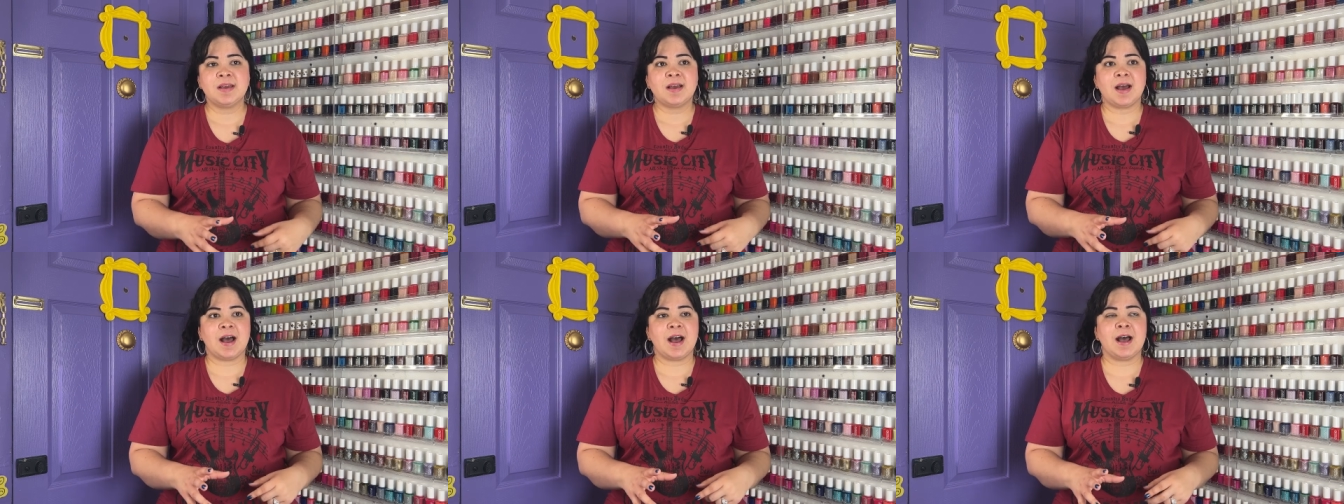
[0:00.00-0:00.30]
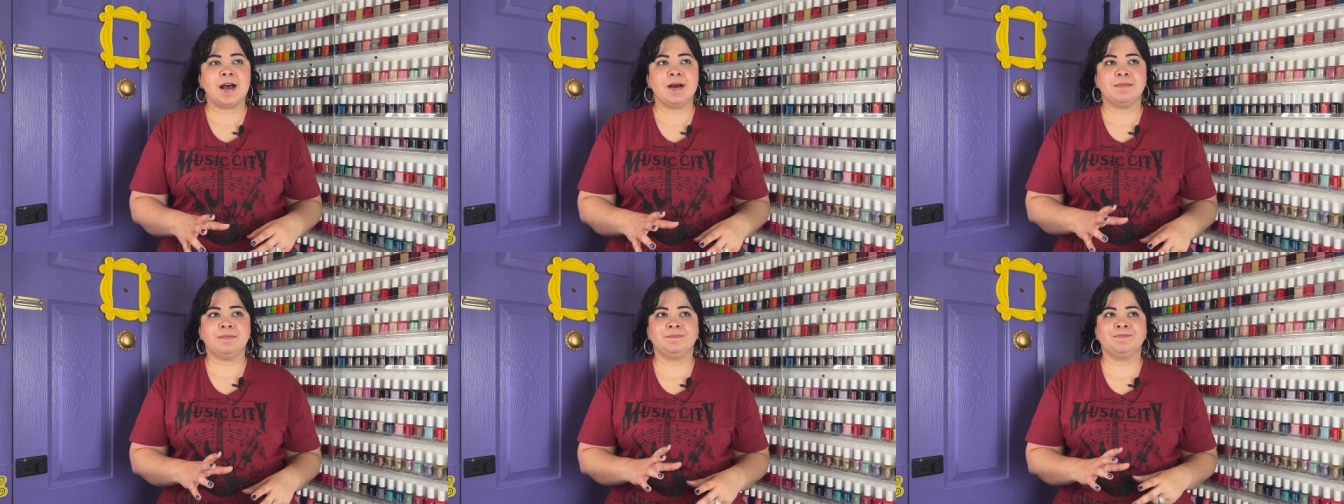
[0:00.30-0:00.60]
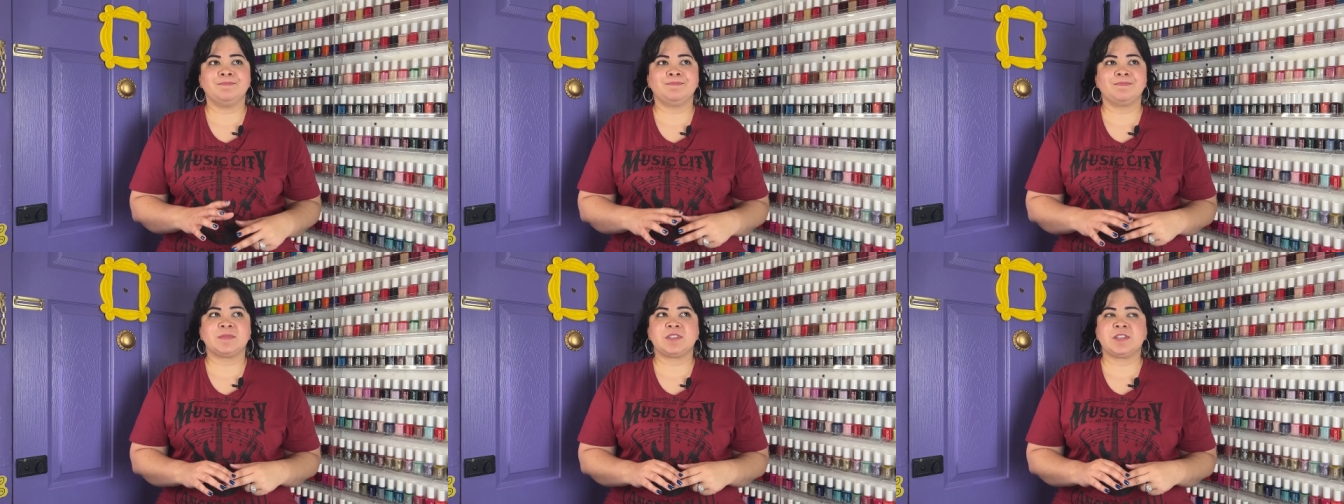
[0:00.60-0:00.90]

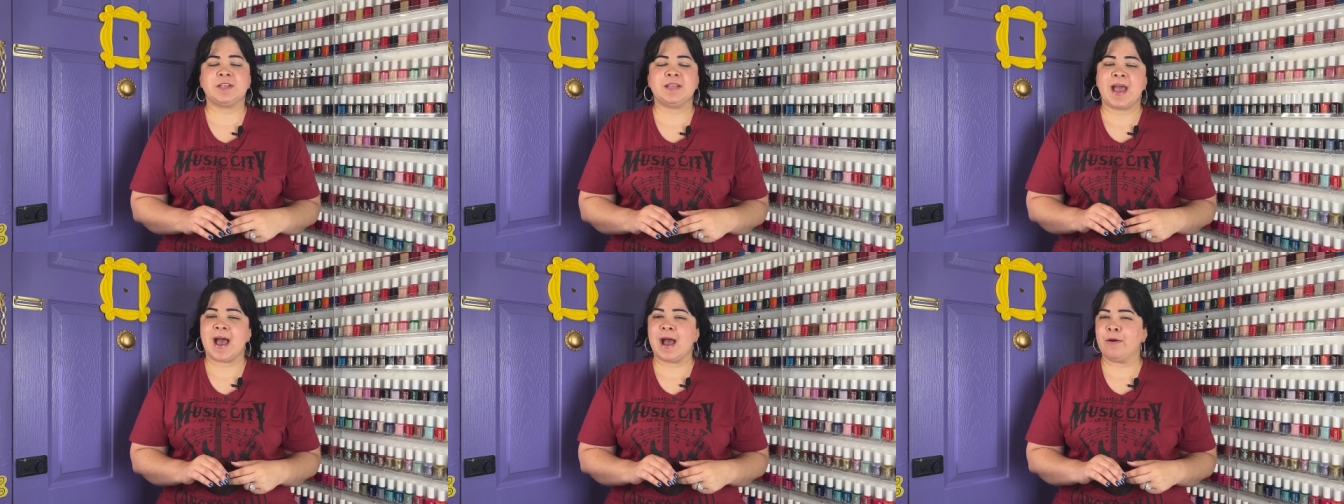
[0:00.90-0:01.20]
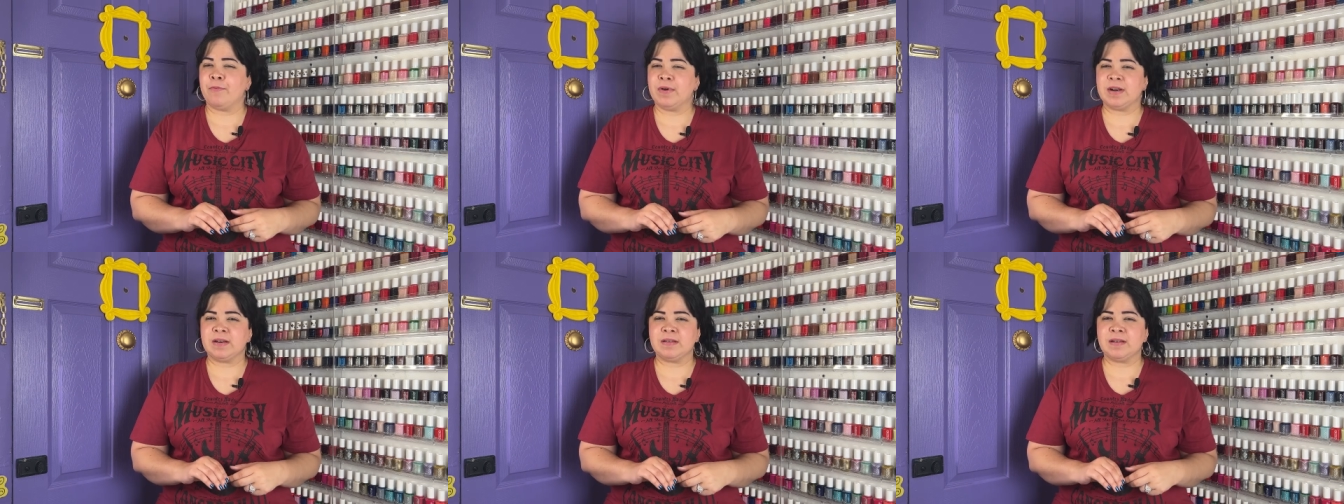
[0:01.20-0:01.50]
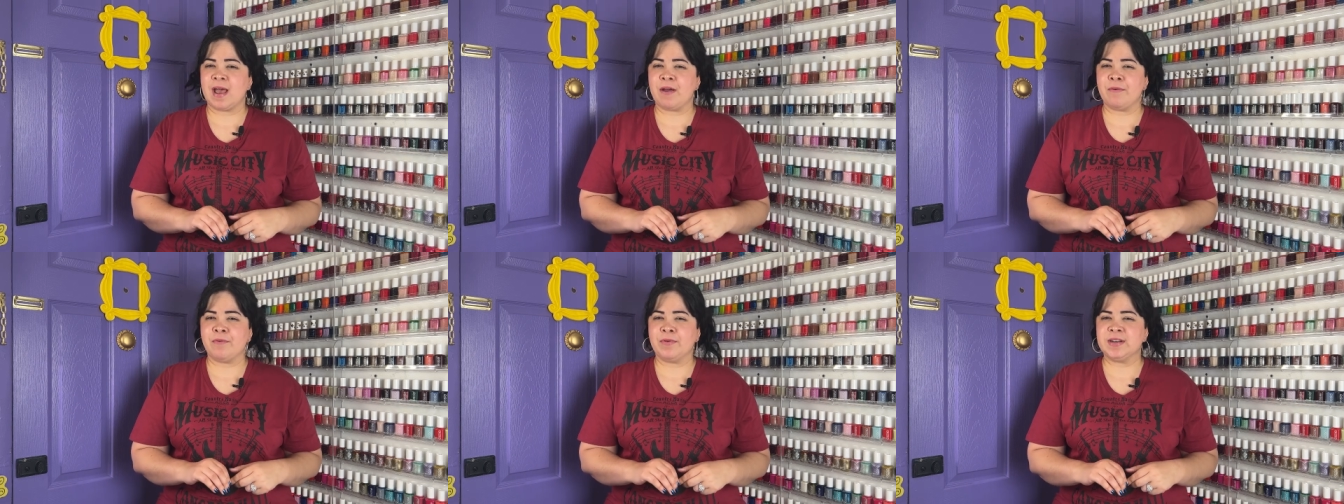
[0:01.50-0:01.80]
Um, so yeah, I
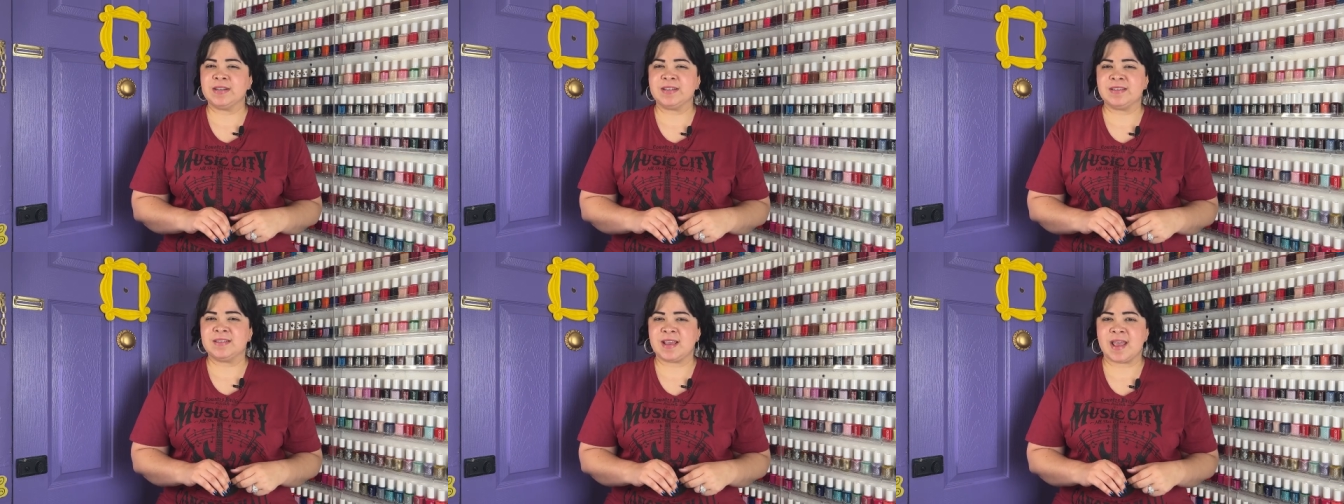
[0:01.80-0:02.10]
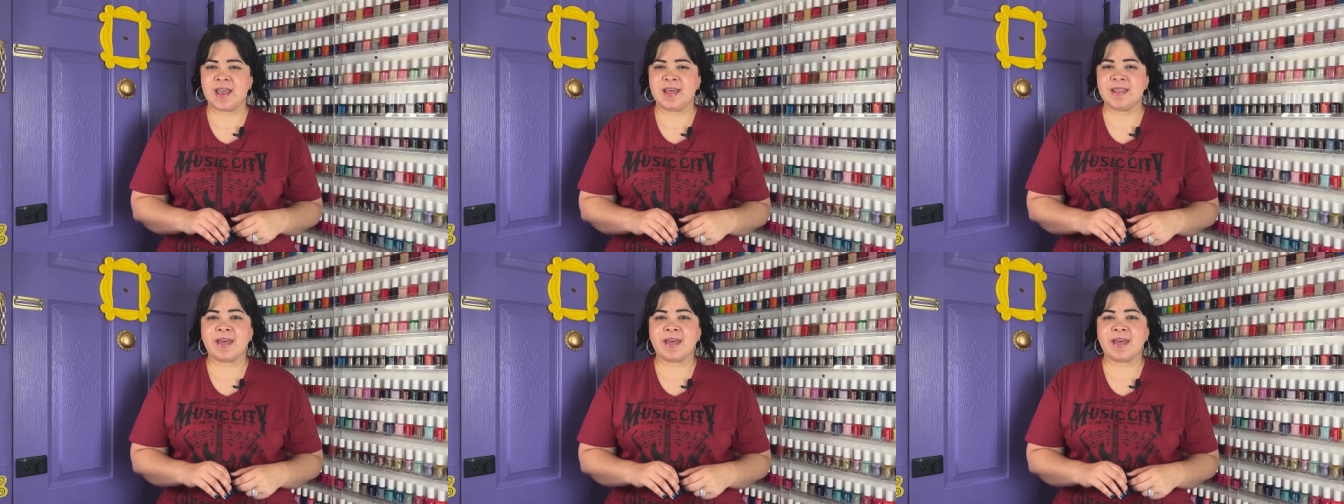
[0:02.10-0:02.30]
wouldn't I wouldn't say